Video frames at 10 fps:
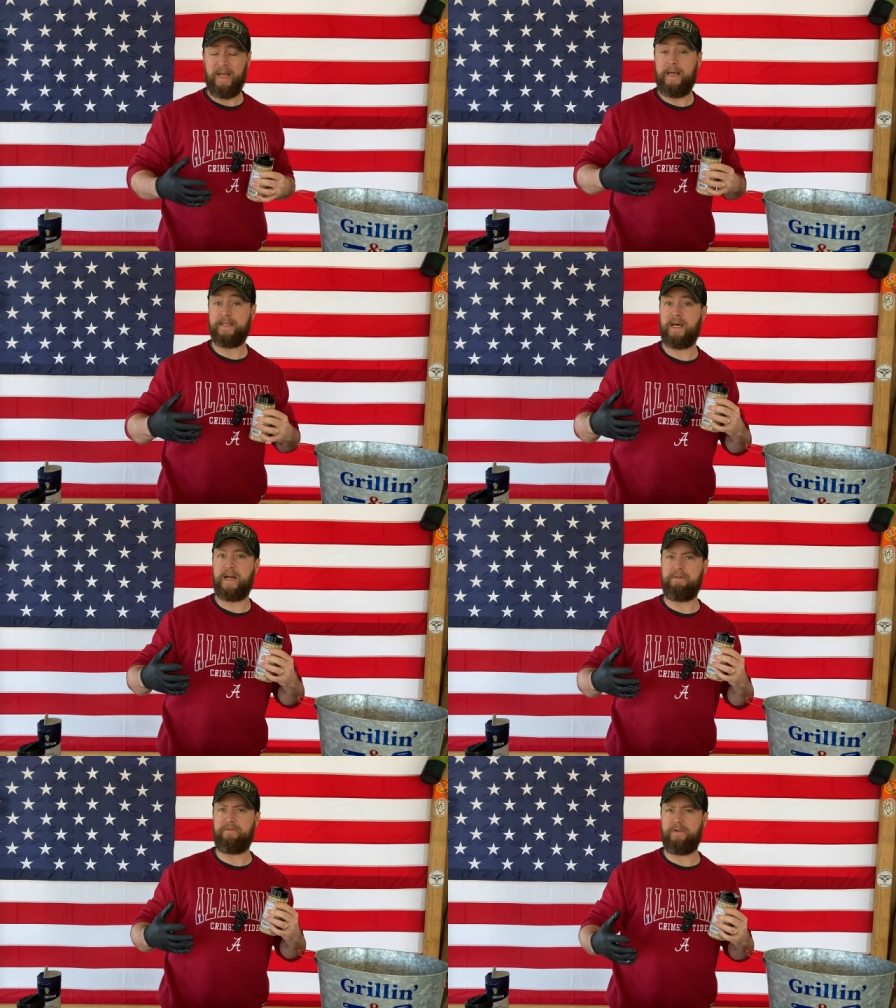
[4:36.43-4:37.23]
It's got
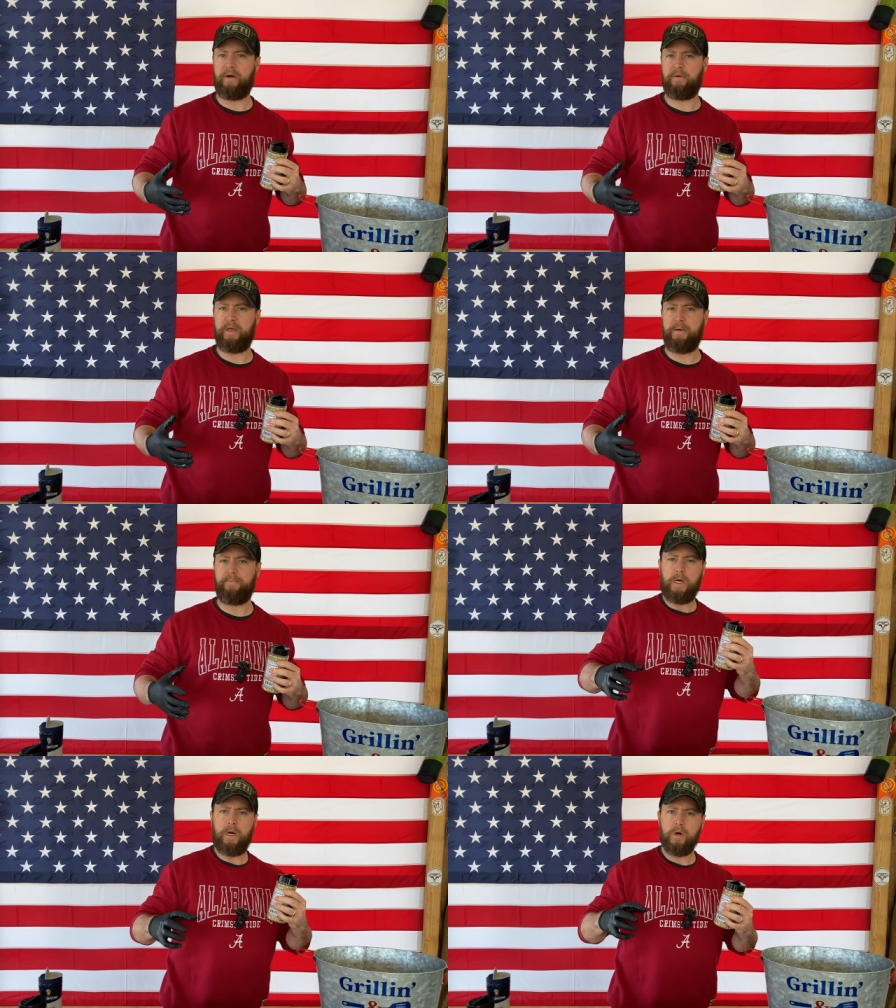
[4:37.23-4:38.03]
a very
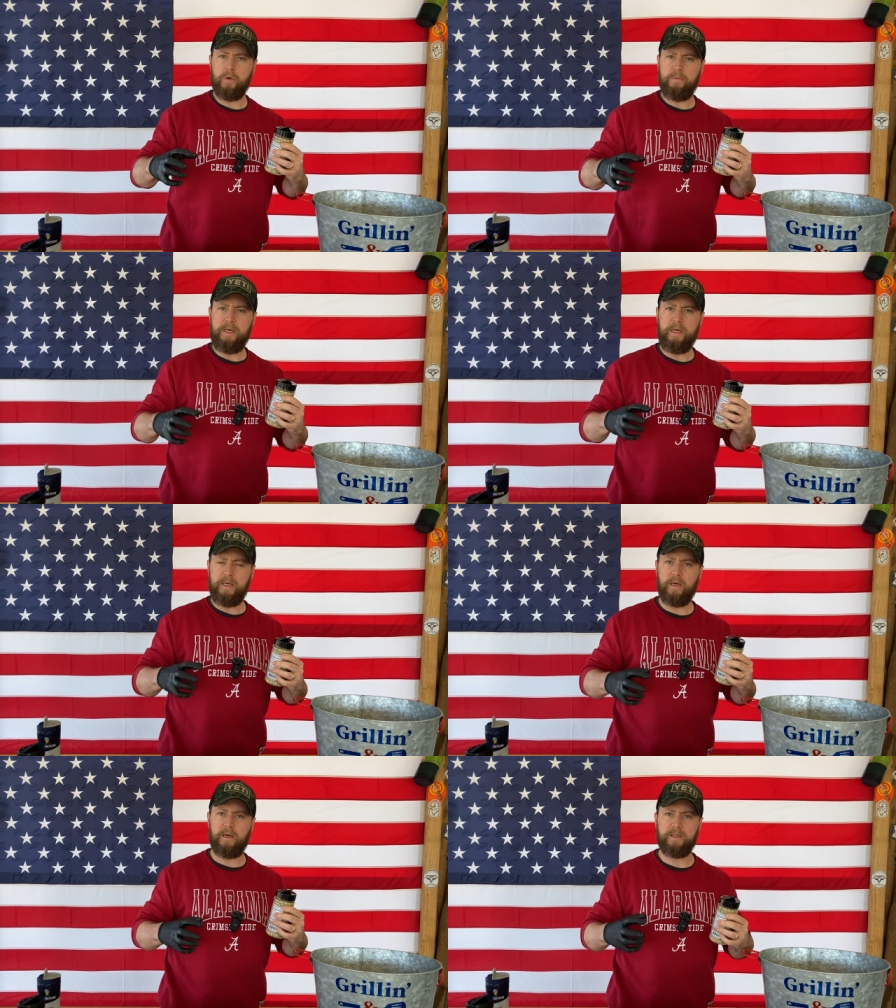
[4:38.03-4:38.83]

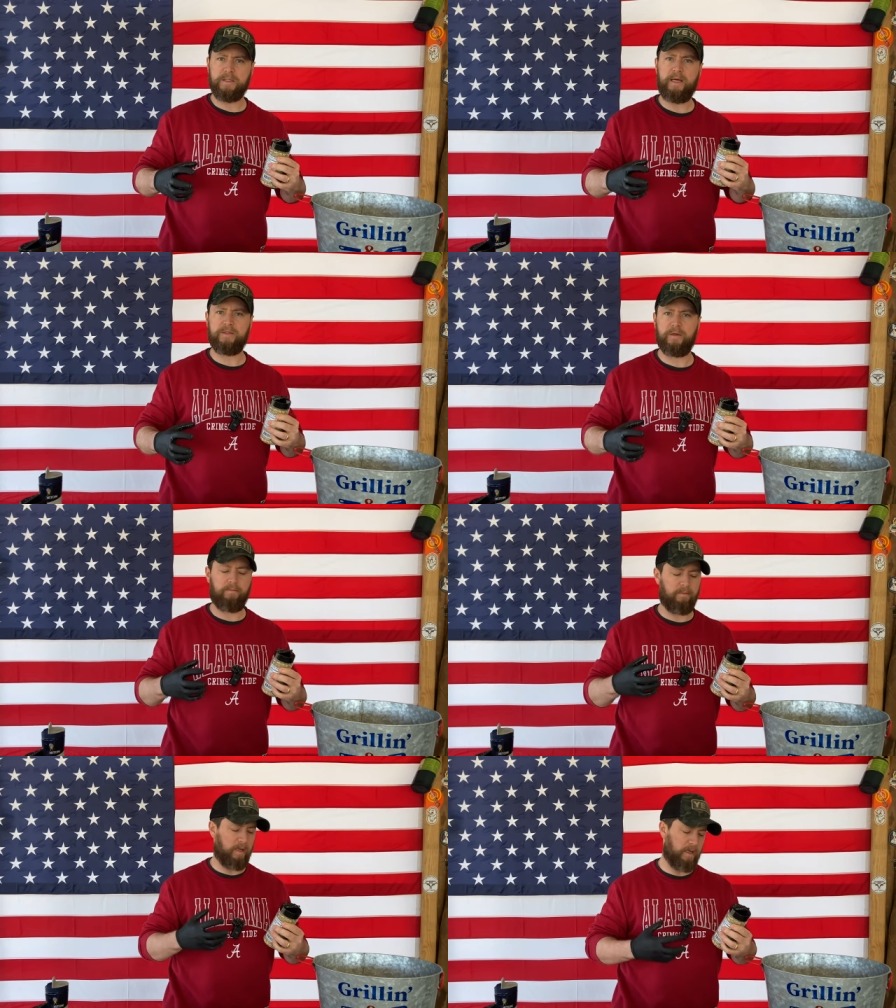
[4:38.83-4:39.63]
herby. It's got
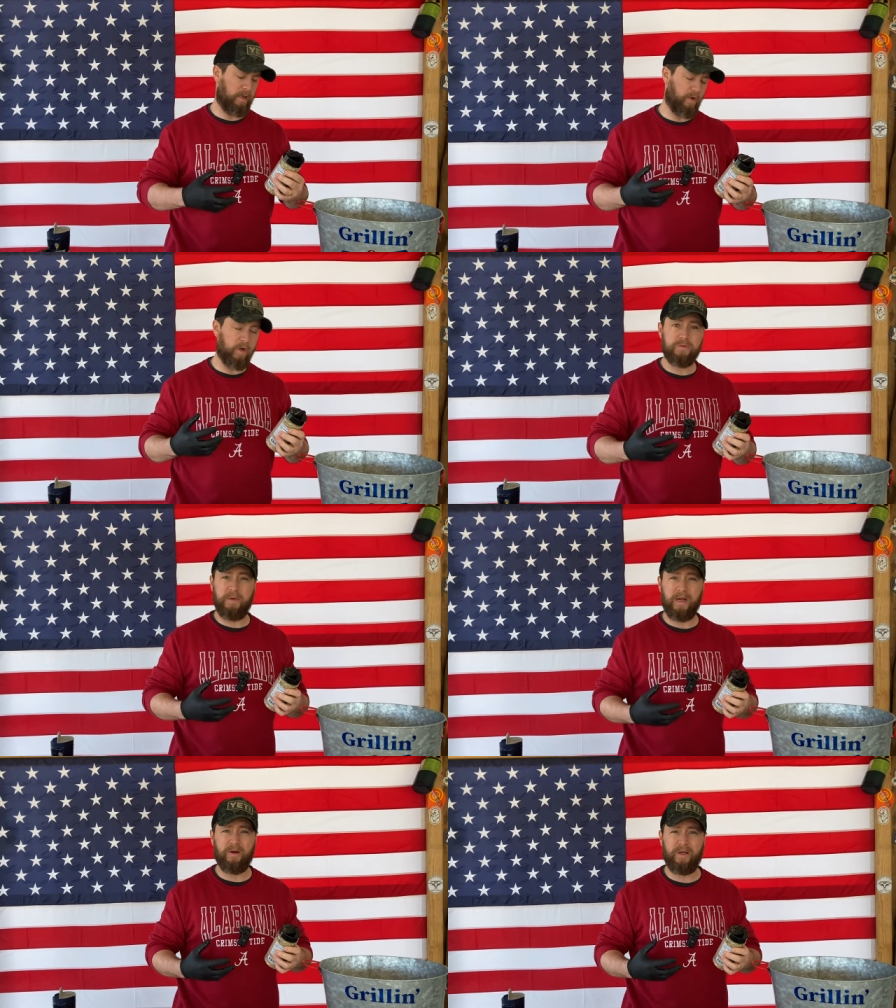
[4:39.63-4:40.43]
some uh,
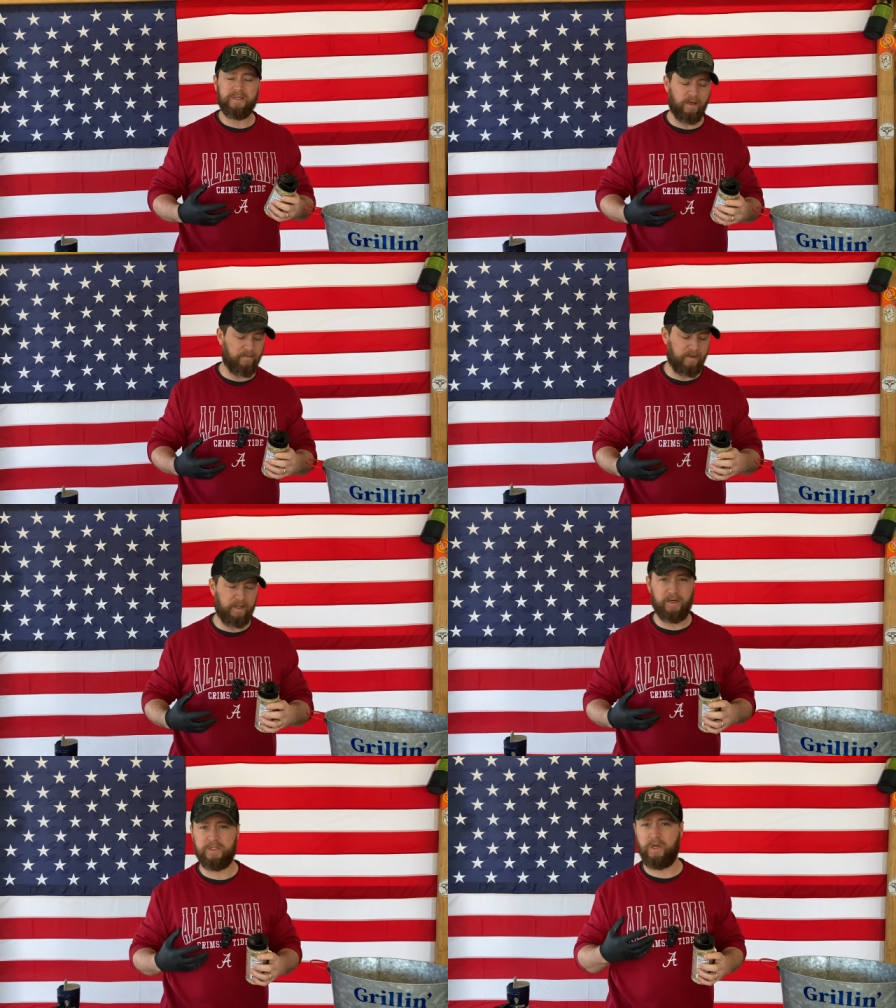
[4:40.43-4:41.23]
rosemary and stuff in
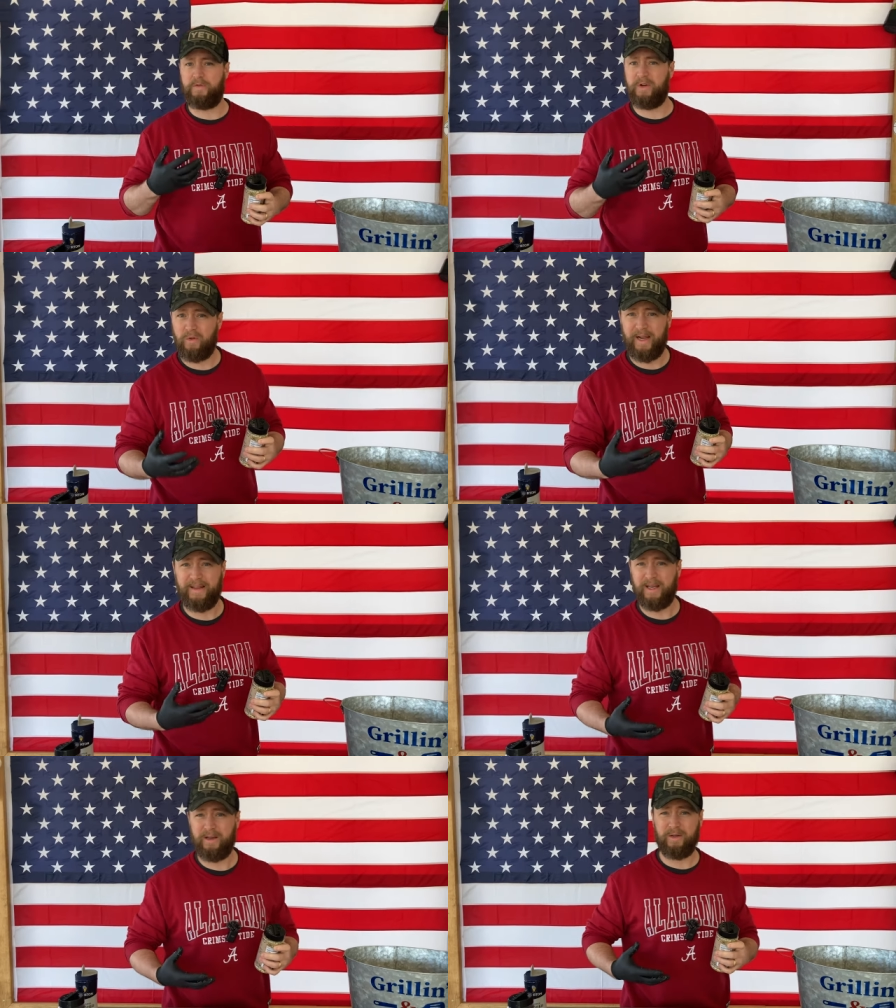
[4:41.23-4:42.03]
there. So if you don't like
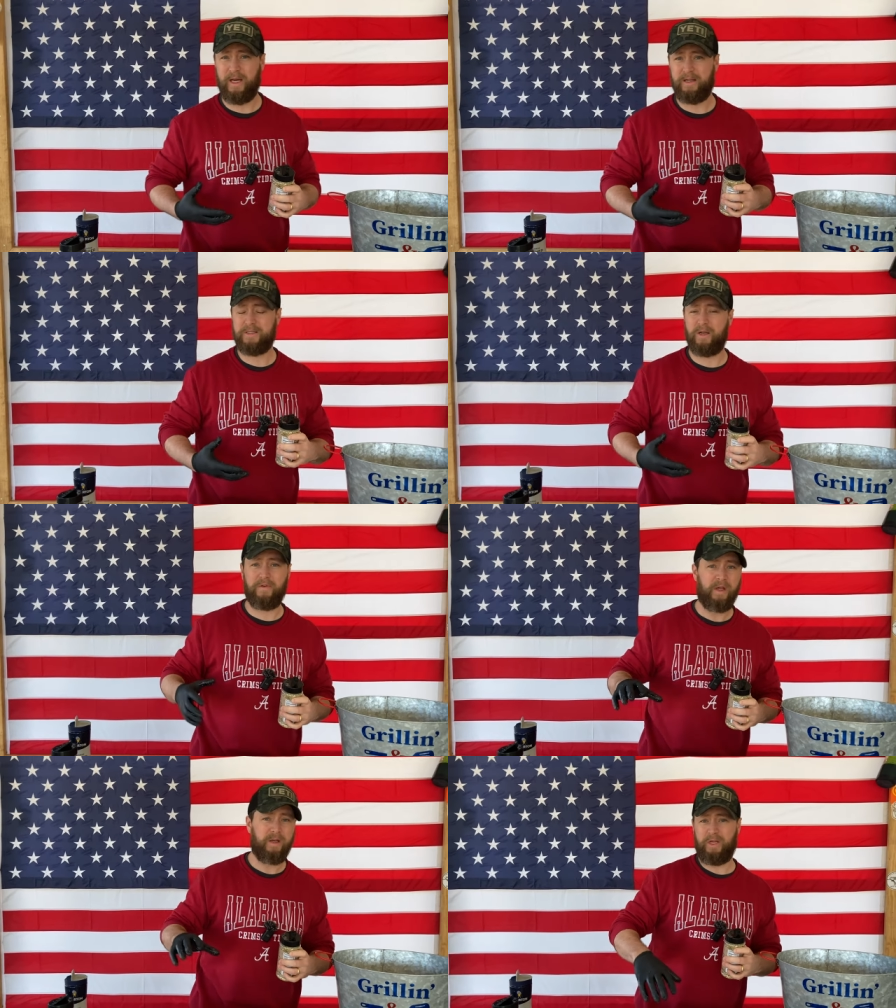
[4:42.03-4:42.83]
that kind of stuff,
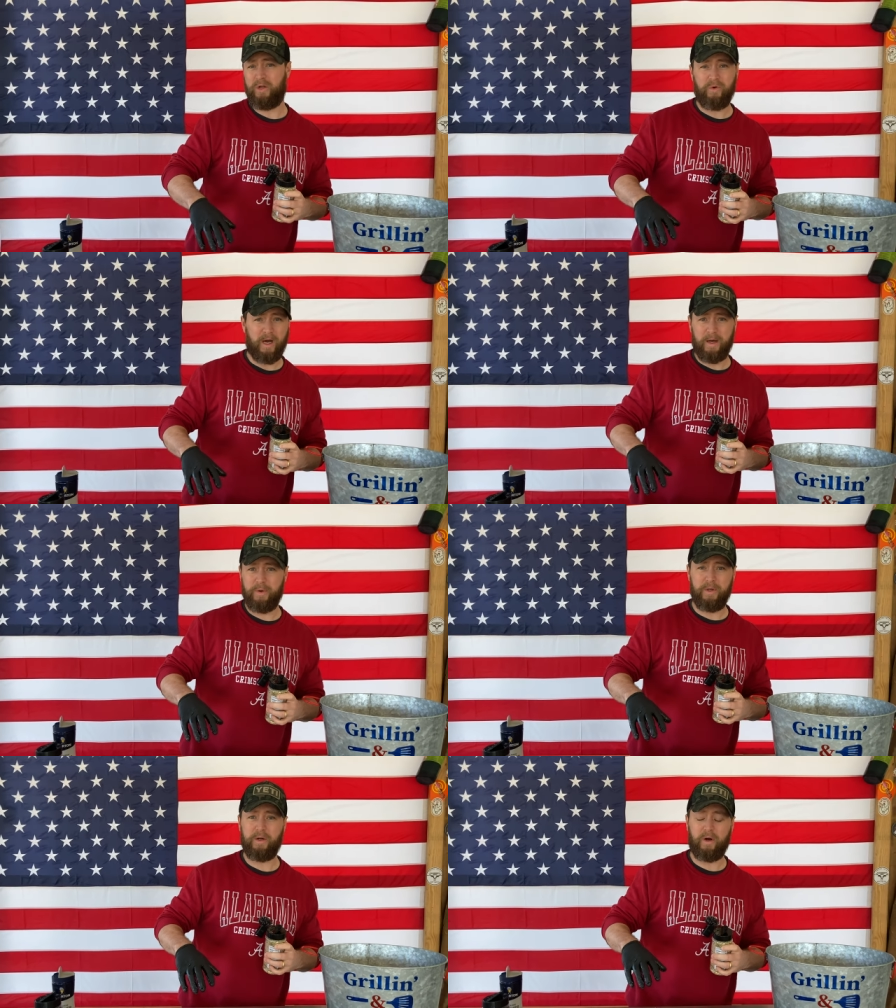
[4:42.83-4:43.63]
do not
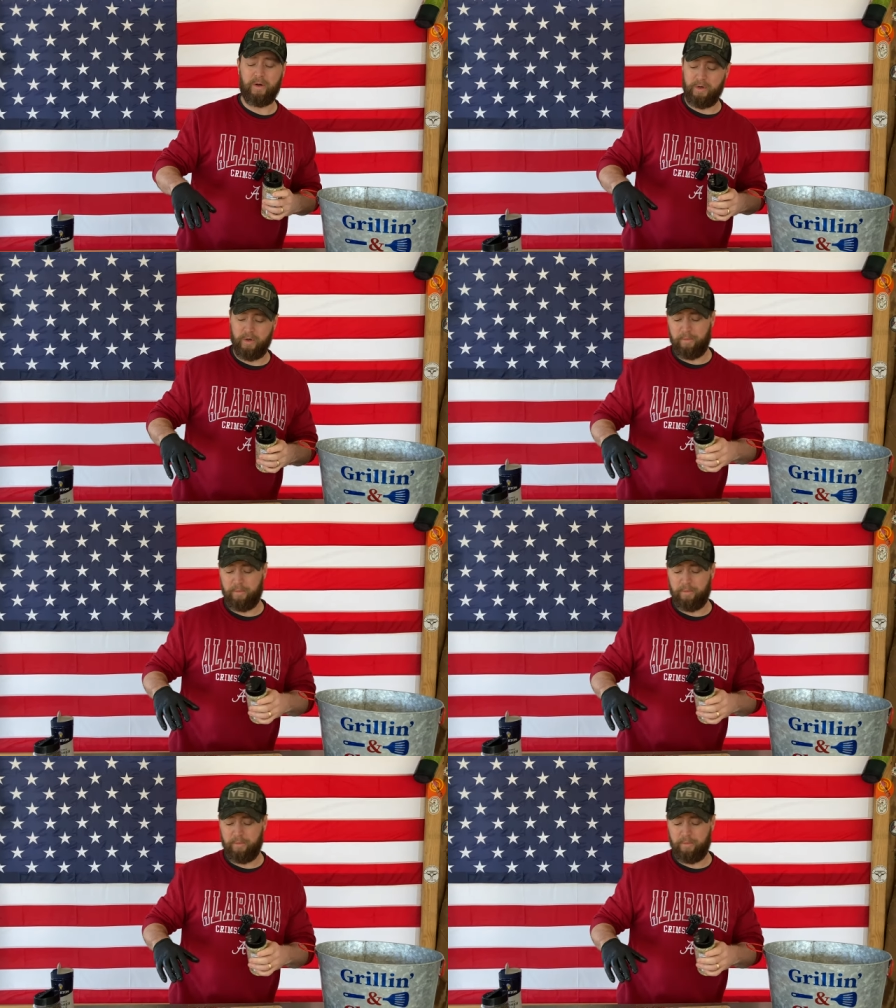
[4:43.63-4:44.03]
put it onto your